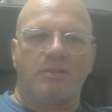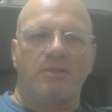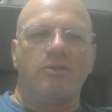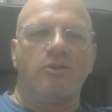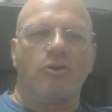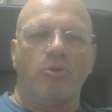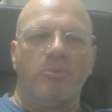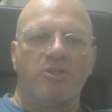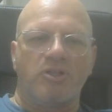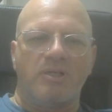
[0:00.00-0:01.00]
your
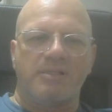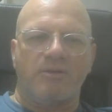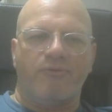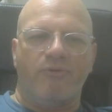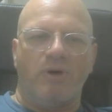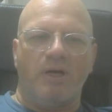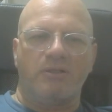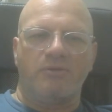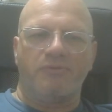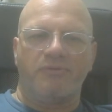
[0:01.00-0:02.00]
commissions
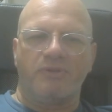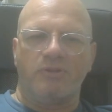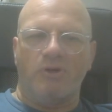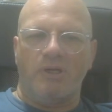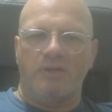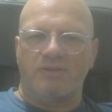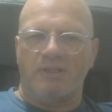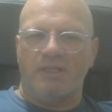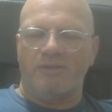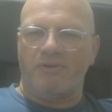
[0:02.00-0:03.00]

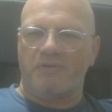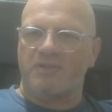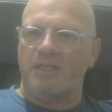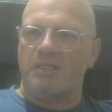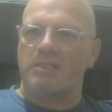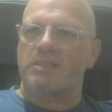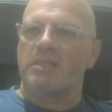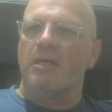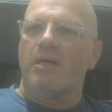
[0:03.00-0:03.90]
$450.95,